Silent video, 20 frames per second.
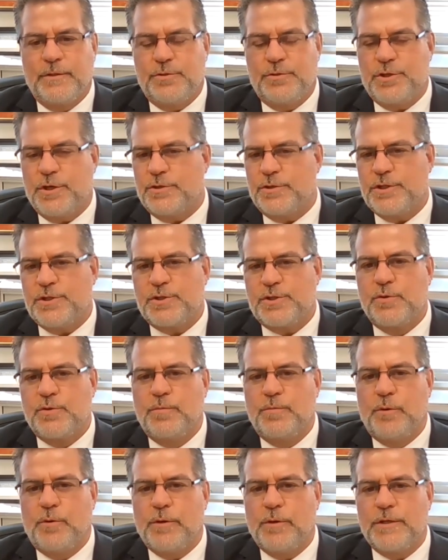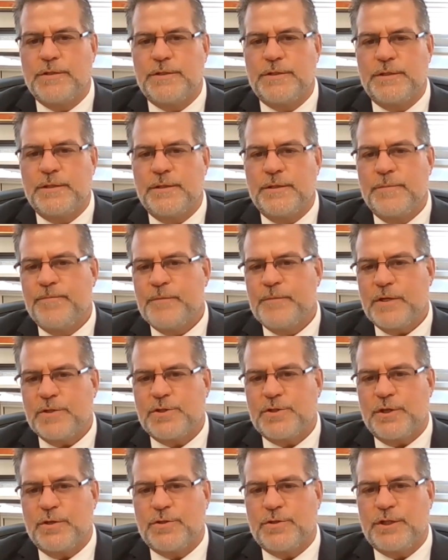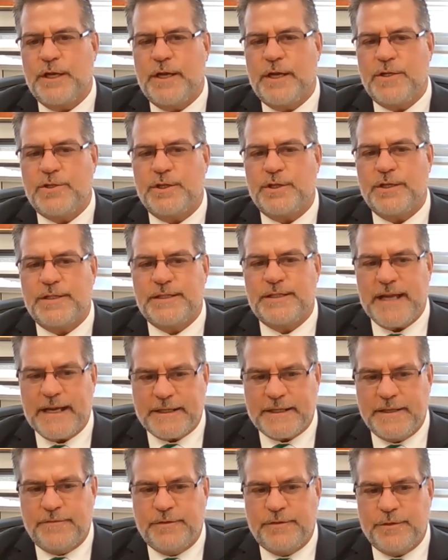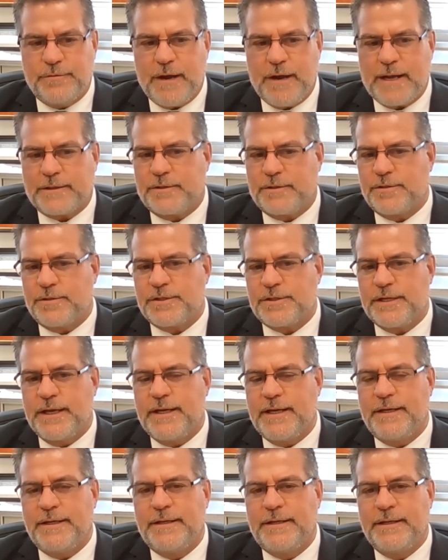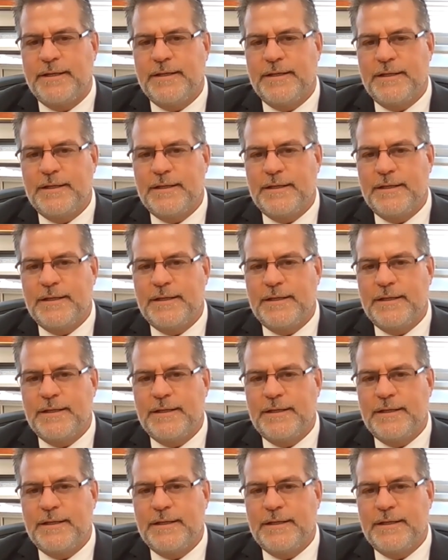New Jersey School Boards Association Executive Director stated,